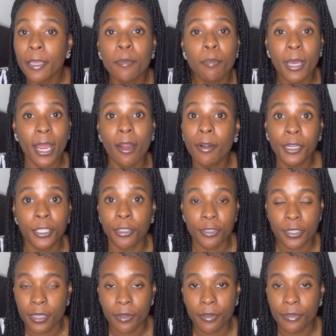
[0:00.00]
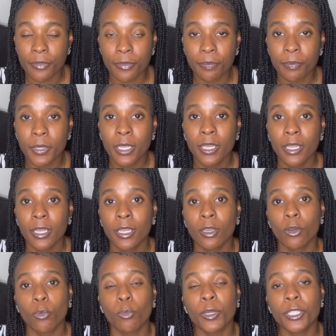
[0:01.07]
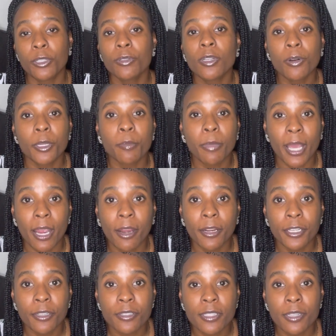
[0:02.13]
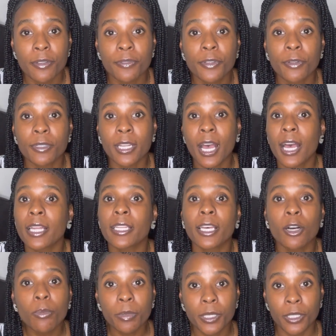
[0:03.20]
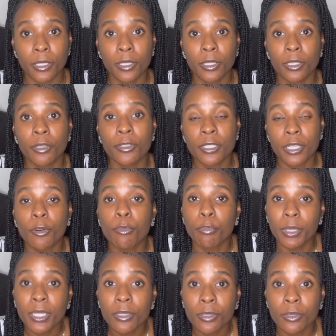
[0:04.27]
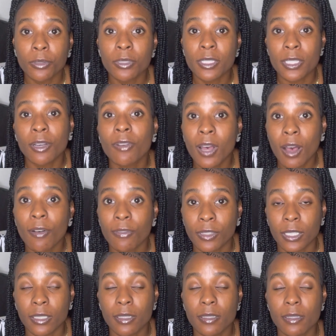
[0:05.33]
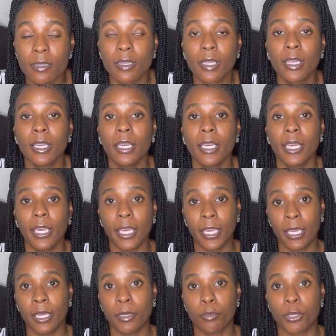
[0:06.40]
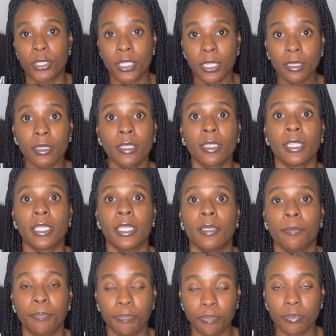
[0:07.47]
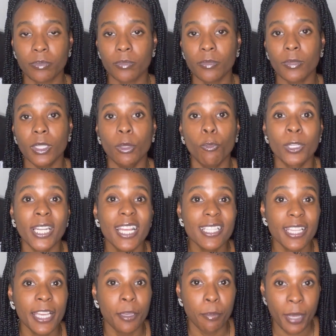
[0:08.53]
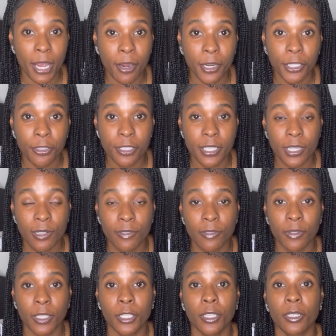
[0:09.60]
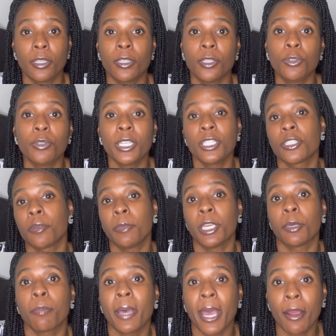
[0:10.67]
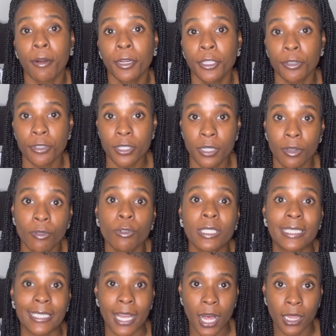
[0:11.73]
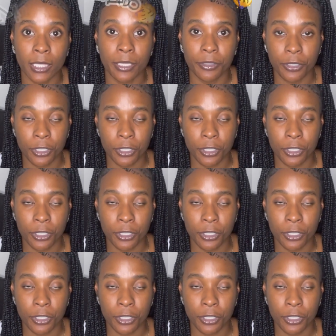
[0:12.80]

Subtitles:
empowering yourself. When you don't empower yourself, you're not helping yourself build self-confidence. And particularly when I say empowering yourself, you need to be empowering yourself with knowledge,